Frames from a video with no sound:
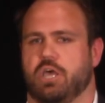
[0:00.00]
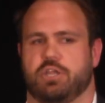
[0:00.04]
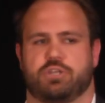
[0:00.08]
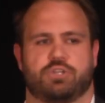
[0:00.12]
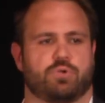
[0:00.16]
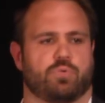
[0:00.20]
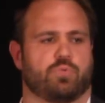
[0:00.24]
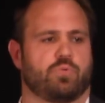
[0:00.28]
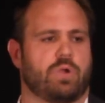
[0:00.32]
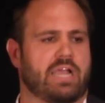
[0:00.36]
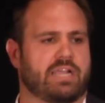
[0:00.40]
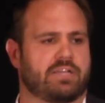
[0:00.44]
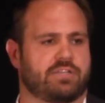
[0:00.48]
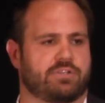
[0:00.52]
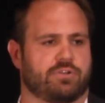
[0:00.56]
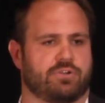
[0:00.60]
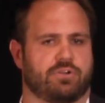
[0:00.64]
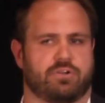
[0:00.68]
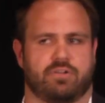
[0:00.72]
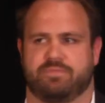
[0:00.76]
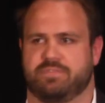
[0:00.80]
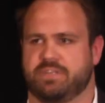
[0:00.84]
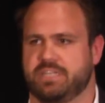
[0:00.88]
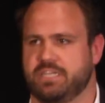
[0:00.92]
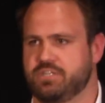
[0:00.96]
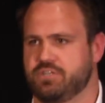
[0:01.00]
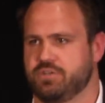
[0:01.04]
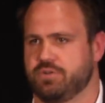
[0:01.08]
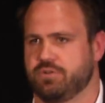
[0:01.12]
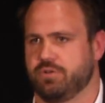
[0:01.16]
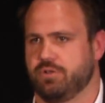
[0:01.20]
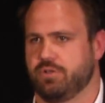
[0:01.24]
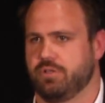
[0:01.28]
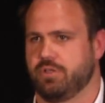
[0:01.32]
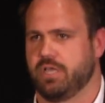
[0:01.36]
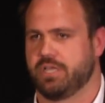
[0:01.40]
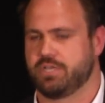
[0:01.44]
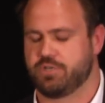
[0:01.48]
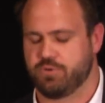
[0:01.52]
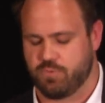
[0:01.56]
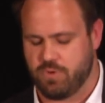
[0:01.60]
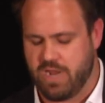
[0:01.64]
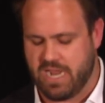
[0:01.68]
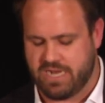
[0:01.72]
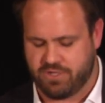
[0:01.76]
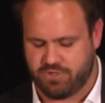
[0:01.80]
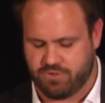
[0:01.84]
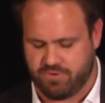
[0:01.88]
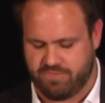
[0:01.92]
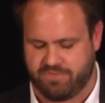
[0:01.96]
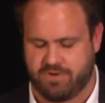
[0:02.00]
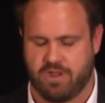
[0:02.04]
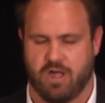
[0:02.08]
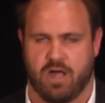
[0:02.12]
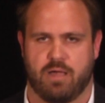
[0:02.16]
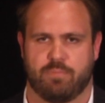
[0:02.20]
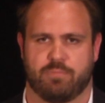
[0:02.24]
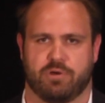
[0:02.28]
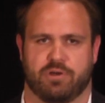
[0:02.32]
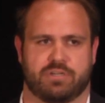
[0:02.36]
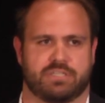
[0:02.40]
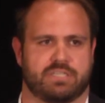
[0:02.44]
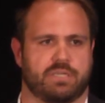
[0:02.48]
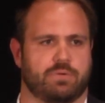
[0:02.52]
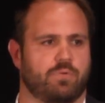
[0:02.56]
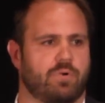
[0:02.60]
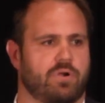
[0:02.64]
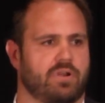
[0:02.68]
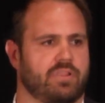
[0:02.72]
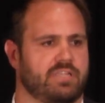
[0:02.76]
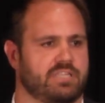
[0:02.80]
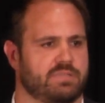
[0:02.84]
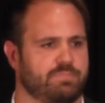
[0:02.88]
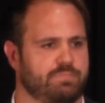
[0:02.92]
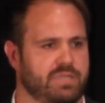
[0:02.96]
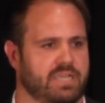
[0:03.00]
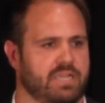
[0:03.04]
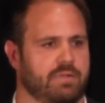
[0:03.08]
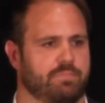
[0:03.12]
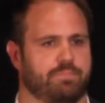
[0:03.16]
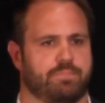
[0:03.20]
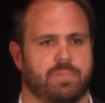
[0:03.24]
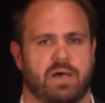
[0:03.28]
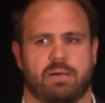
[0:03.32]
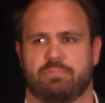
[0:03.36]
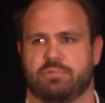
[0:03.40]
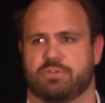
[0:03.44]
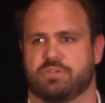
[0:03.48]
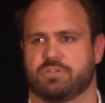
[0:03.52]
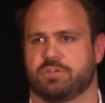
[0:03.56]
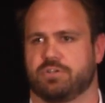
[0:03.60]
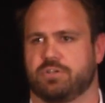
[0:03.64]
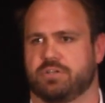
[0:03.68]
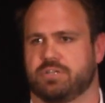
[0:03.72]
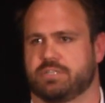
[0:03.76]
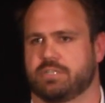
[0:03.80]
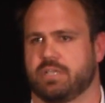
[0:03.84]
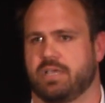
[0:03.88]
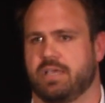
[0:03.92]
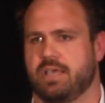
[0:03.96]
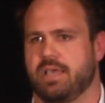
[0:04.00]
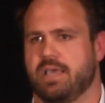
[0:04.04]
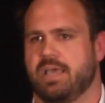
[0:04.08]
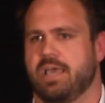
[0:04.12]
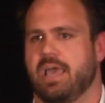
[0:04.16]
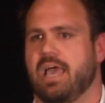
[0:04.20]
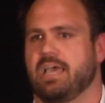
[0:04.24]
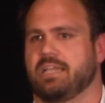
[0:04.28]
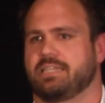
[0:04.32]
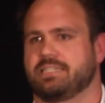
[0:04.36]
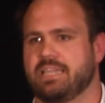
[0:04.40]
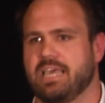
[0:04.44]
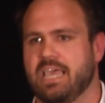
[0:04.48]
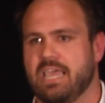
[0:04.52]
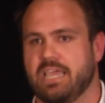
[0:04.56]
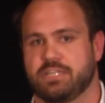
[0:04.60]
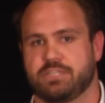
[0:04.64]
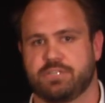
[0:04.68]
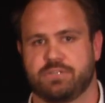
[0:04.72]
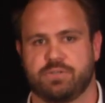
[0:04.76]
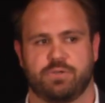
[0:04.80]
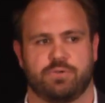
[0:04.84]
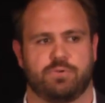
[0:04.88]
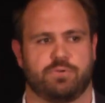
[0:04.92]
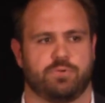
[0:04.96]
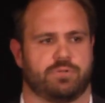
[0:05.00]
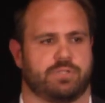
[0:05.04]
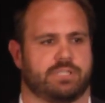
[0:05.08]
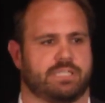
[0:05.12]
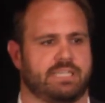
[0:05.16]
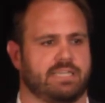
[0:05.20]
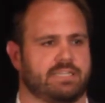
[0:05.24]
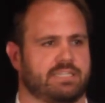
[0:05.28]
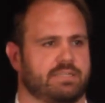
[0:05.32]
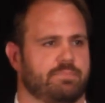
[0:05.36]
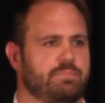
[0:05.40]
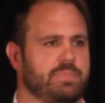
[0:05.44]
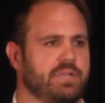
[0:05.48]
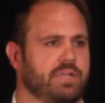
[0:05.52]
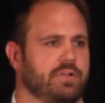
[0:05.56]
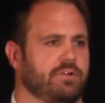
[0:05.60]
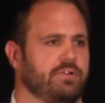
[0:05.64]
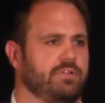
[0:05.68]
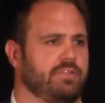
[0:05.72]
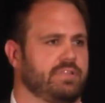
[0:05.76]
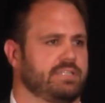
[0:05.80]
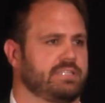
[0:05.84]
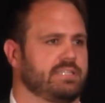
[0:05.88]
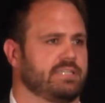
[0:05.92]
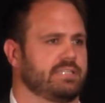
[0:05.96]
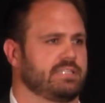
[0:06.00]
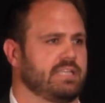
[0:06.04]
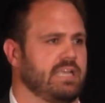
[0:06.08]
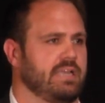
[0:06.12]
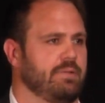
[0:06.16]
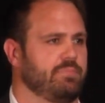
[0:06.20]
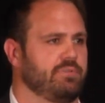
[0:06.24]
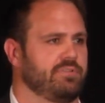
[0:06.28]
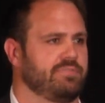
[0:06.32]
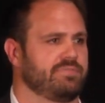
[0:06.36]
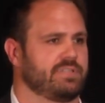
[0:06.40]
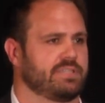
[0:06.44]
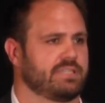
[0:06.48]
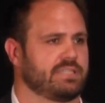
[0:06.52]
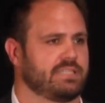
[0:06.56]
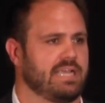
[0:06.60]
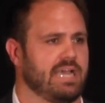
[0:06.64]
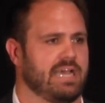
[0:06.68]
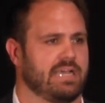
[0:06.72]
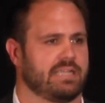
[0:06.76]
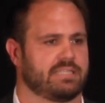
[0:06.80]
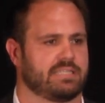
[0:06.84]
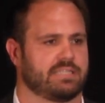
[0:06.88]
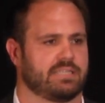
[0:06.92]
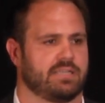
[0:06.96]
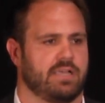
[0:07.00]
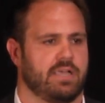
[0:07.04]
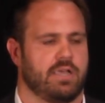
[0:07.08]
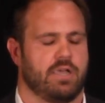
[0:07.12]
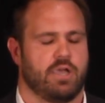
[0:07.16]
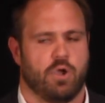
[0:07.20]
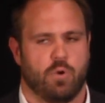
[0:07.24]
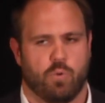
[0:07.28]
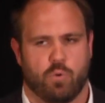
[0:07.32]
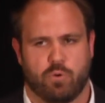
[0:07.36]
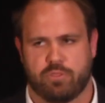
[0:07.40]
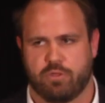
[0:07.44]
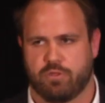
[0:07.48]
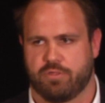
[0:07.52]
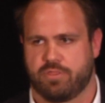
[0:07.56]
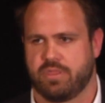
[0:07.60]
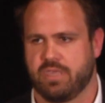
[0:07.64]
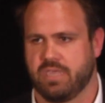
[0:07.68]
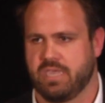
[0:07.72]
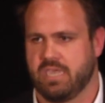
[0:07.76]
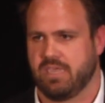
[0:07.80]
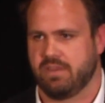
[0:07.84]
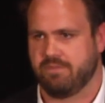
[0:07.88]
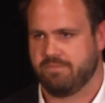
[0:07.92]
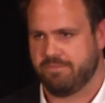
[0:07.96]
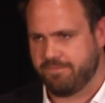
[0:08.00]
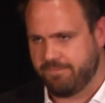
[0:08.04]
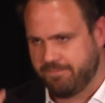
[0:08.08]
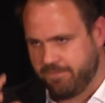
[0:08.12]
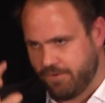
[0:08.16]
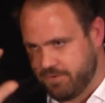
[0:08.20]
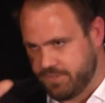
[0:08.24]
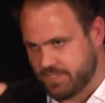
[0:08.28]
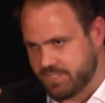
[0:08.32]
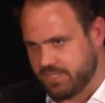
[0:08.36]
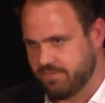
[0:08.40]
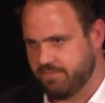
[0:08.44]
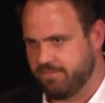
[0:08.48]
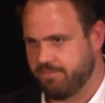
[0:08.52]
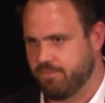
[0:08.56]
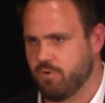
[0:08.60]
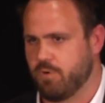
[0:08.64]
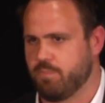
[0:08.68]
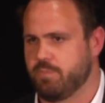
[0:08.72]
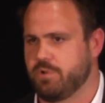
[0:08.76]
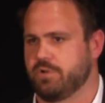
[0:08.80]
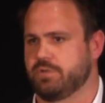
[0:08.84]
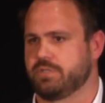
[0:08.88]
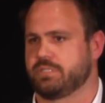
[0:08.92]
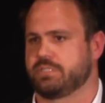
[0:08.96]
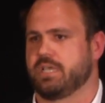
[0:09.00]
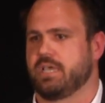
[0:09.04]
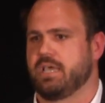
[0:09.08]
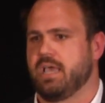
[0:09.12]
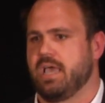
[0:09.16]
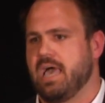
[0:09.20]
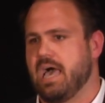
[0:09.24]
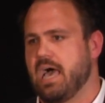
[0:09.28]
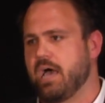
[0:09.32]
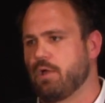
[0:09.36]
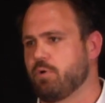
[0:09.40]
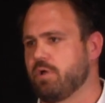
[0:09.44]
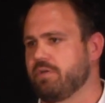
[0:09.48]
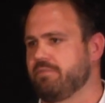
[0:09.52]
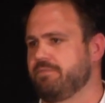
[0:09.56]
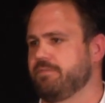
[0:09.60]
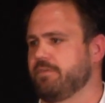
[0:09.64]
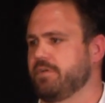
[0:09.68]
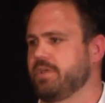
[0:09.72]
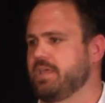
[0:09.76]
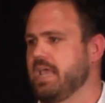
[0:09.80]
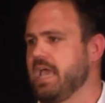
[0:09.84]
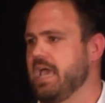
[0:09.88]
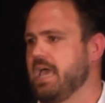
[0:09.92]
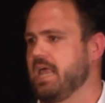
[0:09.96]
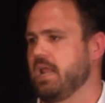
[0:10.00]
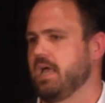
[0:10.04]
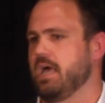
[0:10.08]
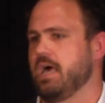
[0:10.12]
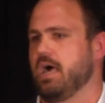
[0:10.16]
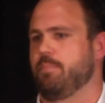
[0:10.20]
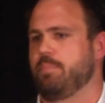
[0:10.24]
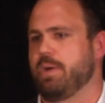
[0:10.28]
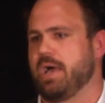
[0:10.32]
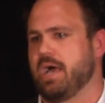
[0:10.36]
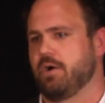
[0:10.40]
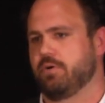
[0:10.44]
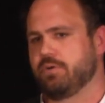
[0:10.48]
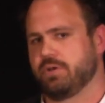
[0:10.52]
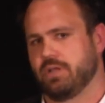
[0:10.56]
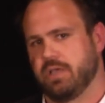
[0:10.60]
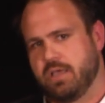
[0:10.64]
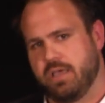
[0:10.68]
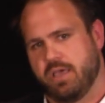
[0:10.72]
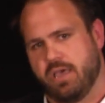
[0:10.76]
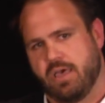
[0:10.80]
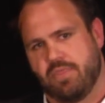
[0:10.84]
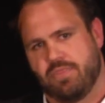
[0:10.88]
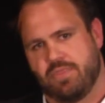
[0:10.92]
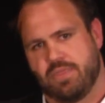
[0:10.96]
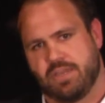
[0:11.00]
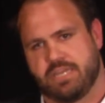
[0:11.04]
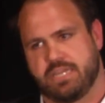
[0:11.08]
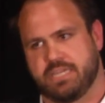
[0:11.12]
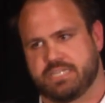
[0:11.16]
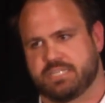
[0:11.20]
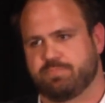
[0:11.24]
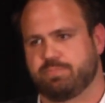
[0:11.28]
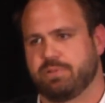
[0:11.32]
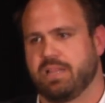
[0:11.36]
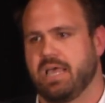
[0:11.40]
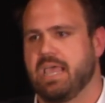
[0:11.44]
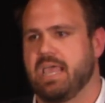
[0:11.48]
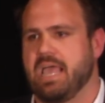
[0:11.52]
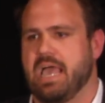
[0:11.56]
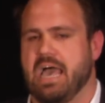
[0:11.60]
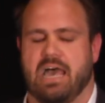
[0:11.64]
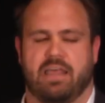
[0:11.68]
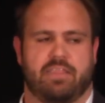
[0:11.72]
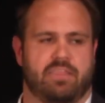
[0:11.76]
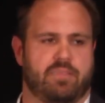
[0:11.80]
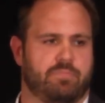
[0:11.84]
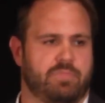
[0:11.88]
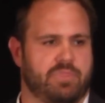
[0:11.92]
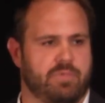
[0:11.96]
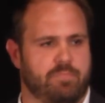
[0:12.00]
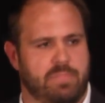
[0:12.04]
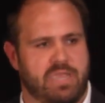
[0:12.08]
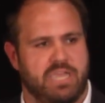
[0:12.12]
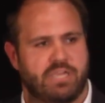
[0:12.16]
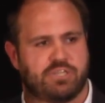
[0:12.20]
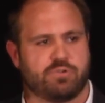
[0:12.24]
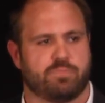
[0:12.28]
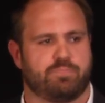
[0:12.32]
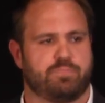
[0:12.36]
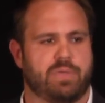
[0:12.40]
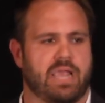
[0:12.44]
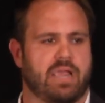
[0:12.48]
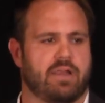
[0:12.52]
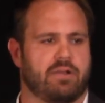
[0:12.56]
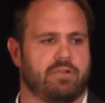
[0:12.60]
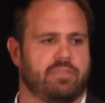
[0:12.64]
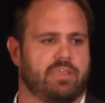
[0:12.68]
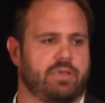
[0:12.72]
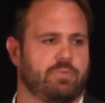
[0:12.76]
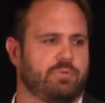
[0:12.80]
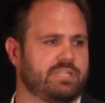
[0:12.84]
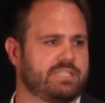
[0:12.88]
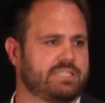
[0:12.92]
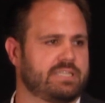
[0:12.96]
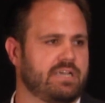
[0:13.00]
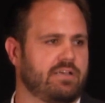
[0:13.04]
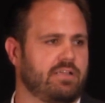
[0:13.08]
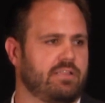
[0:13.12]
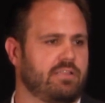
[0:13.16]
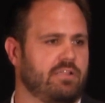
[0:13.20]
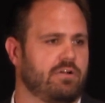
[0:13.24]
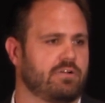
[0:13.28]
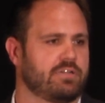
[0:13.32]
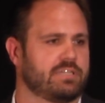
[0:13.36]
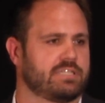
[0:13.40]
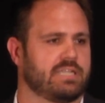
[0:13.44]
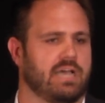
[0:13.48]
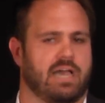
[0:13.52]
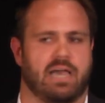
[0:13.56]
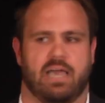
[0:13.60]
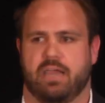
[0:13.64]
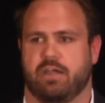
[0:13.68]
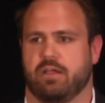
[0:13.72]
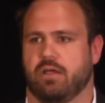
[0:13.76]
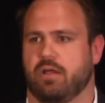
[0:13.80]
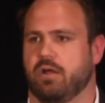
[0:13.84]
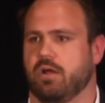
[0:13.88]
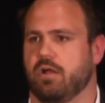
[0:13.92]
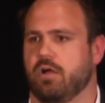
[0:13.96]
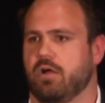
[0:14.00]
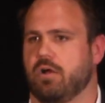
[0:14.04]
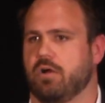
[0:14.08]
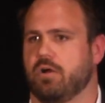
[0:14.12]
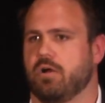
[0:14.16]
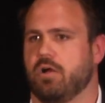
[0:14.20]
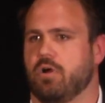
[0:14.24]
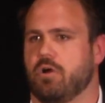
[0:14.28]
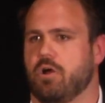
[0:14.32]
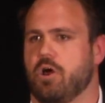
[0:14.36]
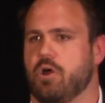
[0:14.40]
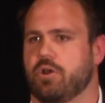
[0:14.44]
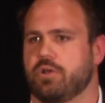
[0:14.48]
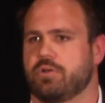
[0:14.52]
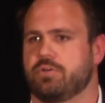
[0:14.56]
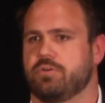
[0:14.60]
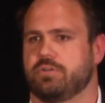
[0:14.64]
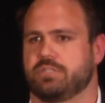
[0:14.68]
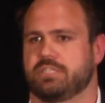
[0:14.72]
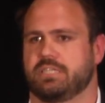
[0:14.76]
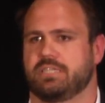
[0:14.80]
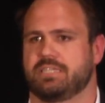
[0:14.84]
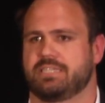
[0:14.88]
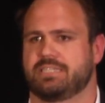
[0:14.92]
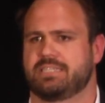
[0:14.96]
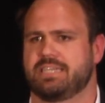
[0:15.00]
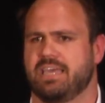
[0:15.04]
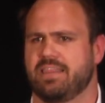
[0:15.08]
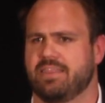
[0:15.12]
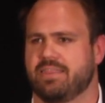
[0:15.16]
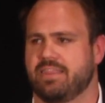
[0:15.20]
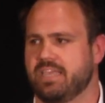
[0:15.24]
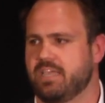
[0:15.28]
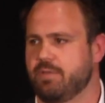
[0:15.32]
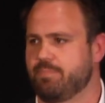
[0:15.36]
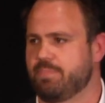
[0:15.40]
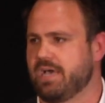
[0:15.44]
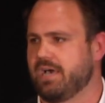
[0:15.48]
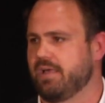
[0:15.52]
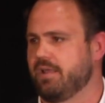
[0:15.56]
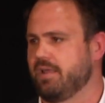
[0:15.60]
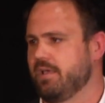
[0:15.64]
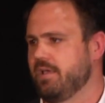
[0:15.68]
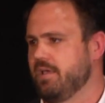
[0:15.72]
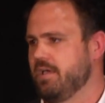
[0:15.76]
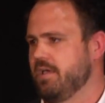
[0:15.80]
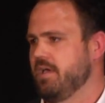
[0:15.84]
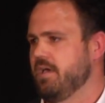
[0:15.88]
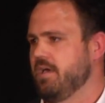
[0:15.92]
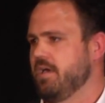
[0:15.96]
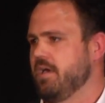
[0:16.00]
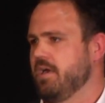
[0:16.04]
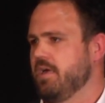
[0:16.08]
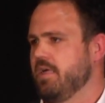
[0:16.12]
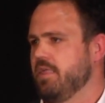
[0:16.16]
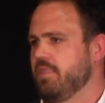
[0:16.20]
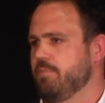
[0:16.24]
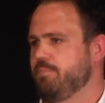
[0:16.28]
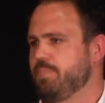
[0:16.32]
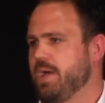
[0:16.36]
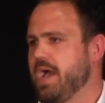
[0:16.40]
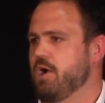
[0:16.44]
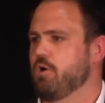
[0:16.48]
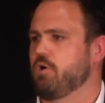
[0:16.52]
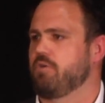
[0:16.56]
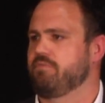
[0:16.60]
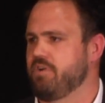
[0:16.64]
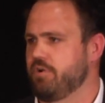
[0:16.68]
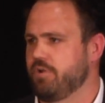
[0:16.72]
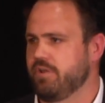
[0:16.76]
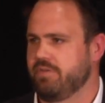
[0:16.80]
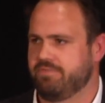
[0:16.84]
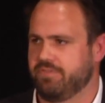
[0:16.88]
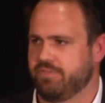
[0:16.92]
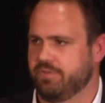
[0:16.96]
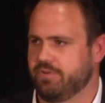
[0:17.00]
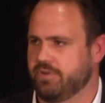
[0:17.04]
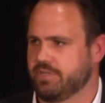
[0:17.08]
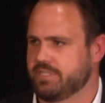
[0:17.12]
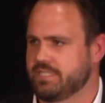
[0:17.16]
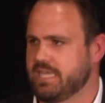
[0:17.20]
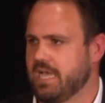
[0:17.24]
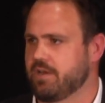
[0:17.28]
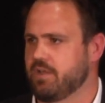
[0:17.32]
director of digital, a director of commerce at one of these big publishers, as they too seek to mirror this example of success, where they're thinking first and foremost, how do I forget about the display ad, the major banner that we sell alongside our articles, and instead think about the power of our influence?